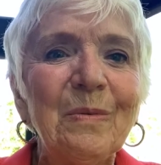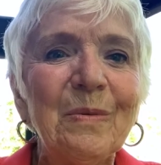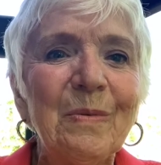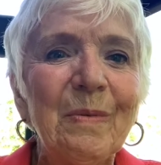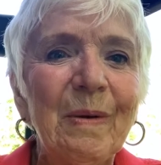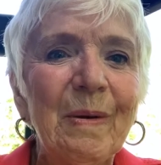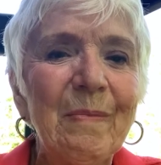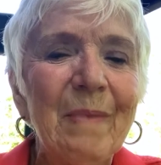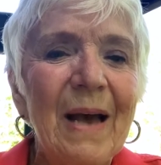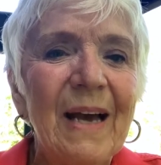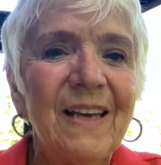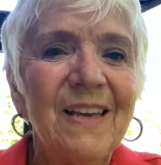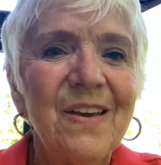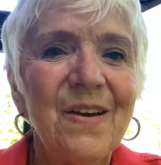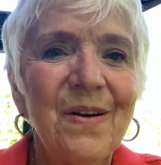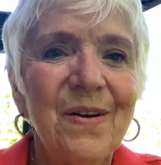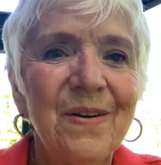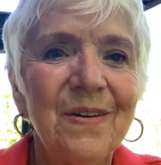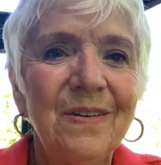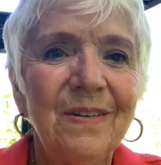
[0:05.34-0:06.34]
to my
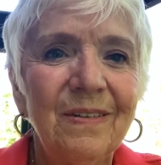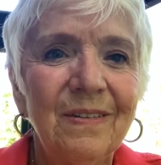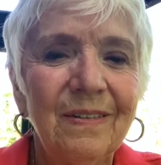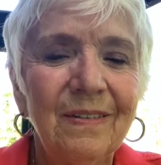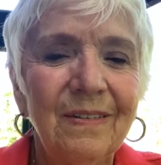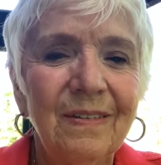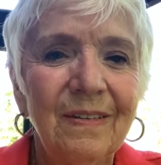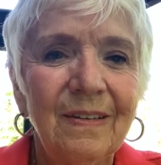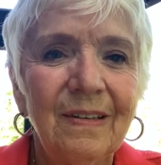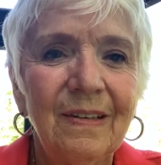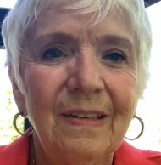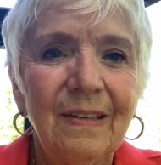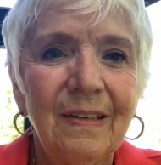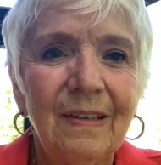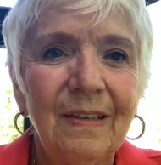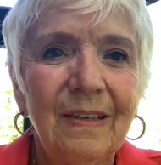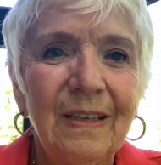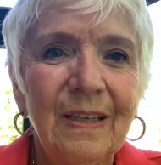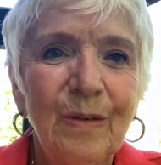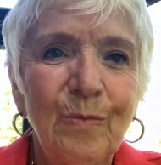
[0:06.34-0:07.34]
backyard,
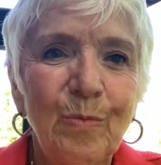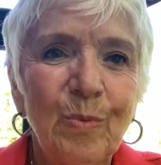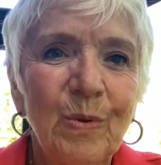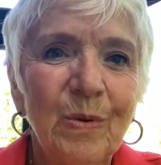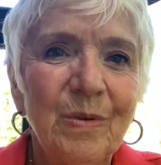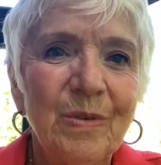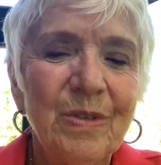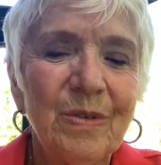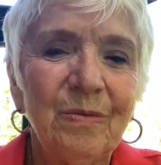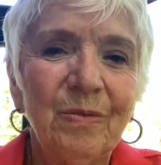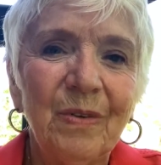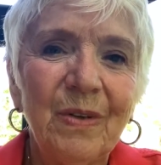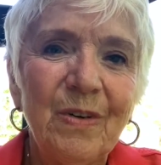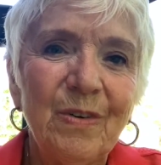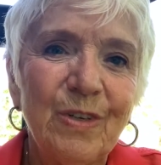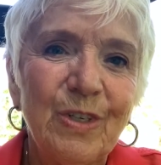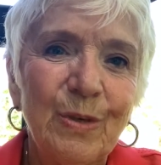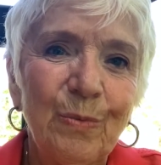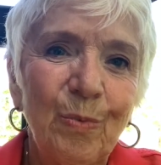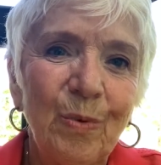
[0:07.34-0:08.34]
Pearls of
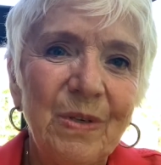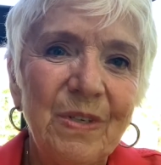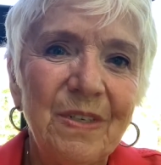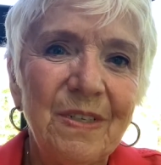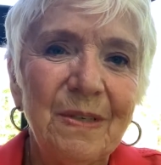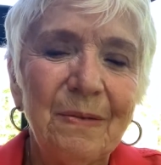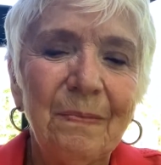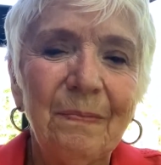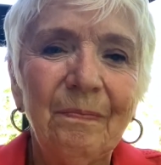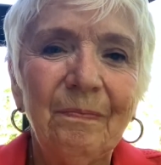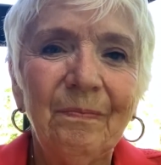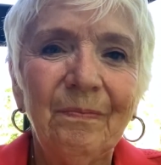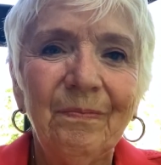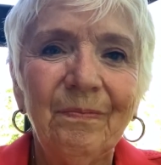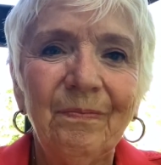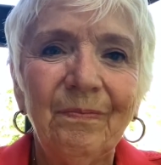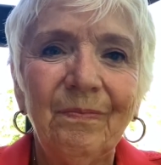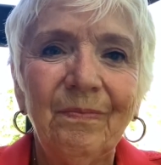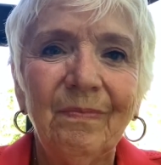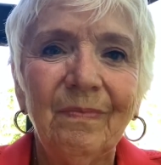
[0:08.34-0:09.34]
Leadership Wisdom.
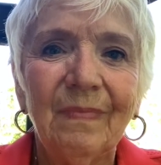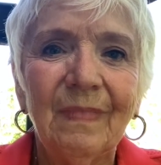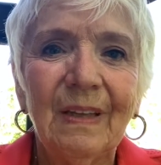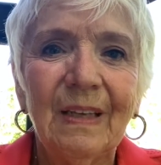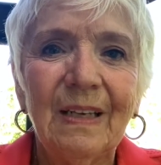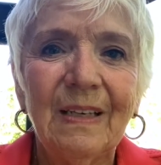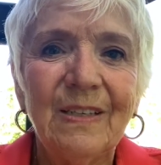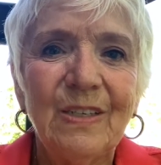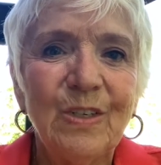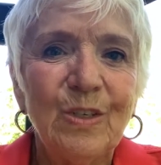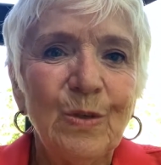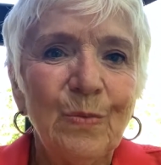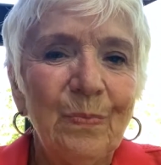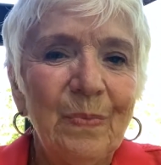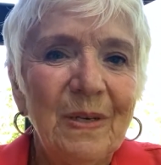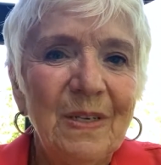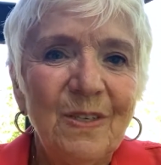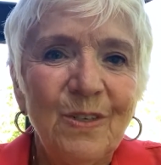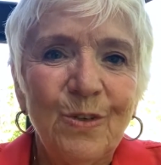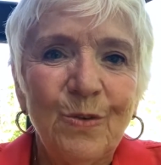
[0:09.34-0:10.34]
It's such a
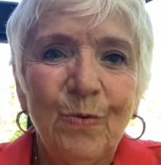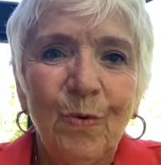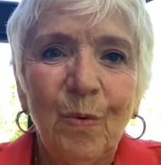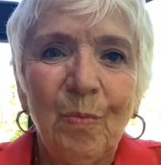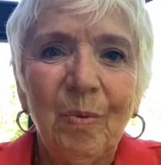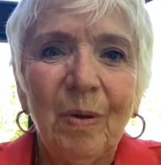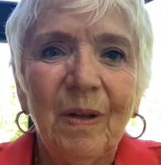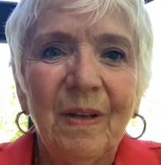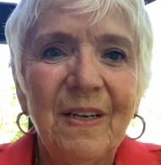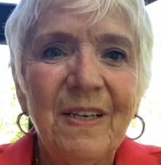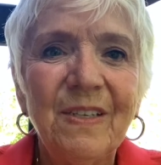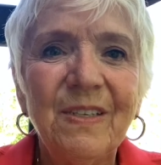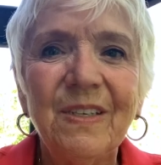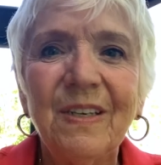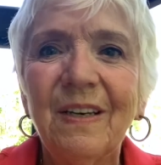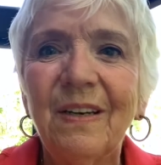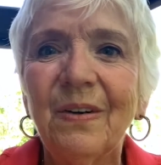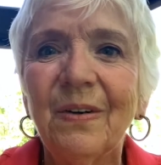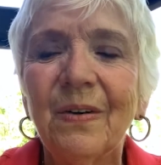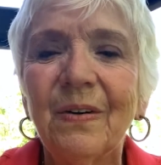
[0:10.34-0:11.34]
peaceful place
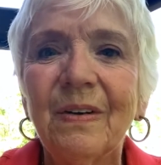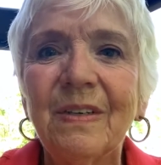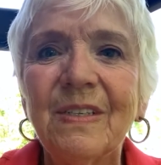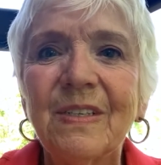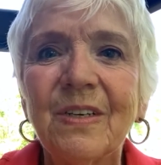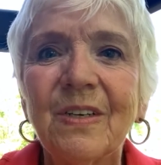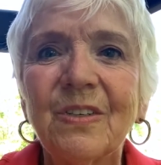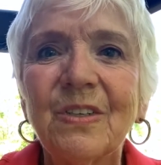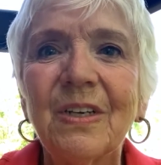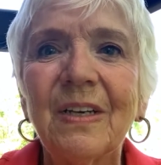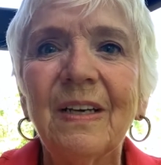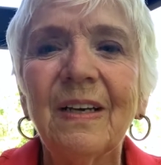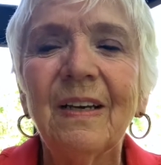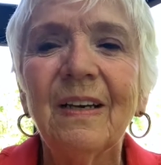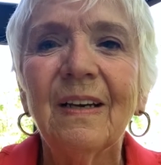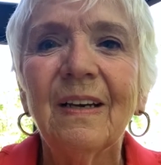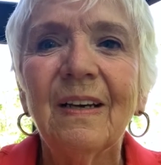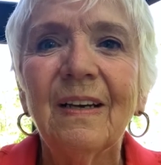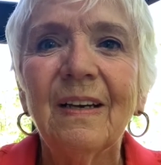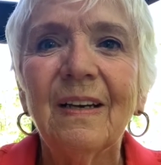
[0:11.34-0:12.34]
here and such a
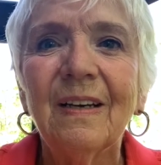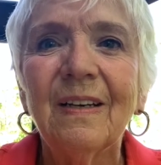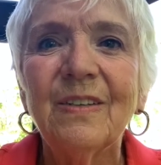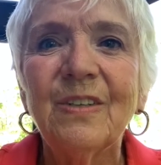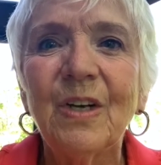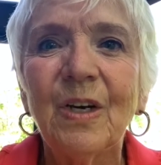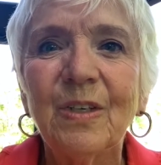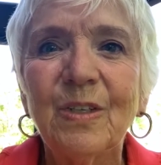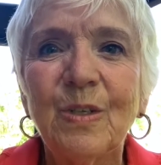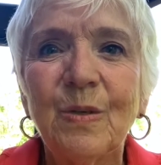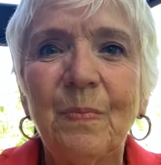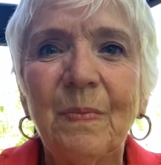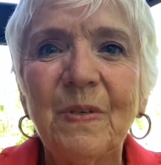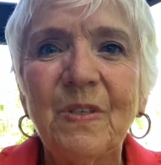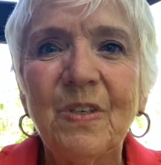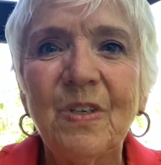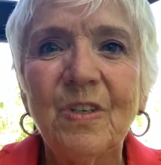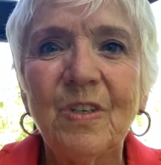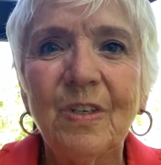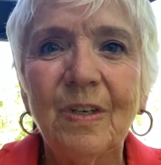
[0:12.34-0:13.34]

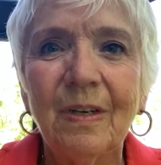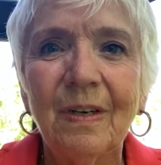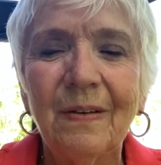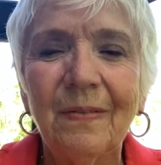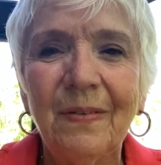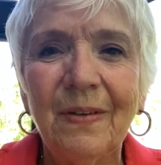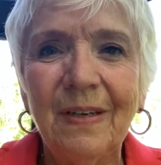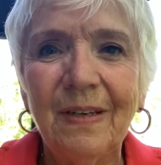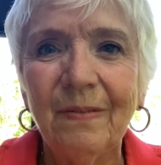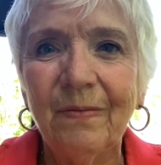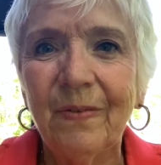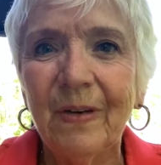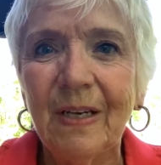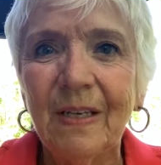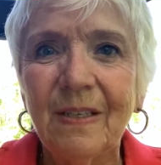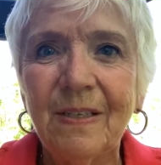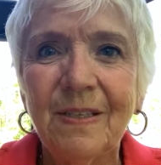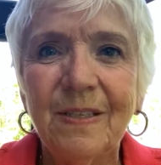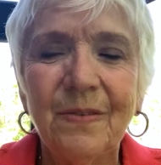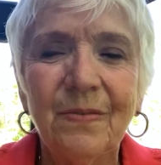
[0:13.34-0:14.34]
juxtaposition of the
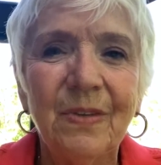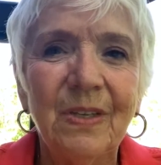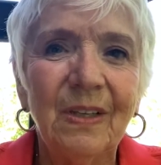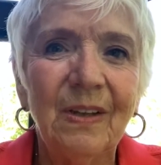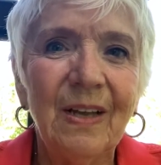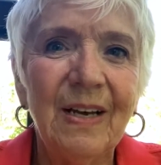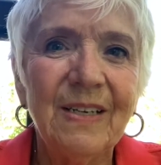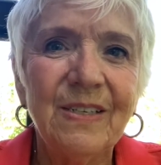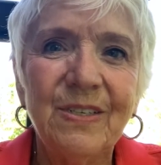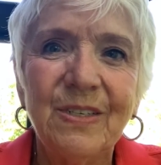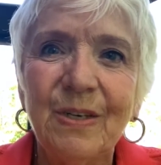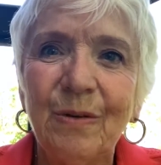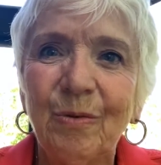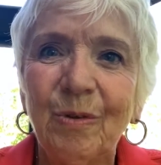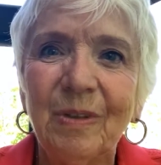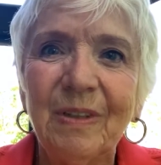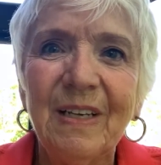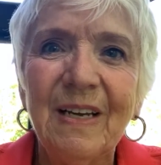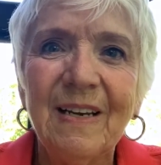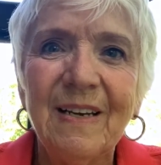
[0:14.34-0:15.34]
events of the last
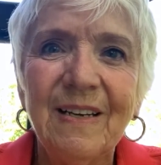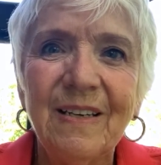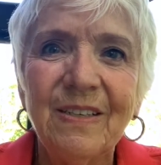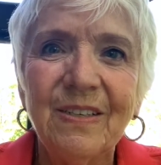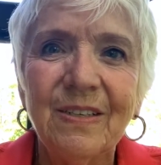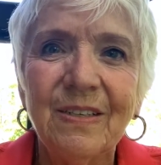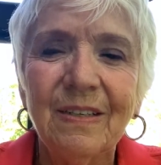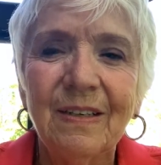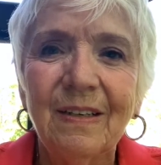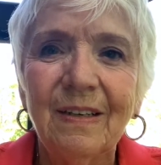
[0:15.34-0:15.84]
several days.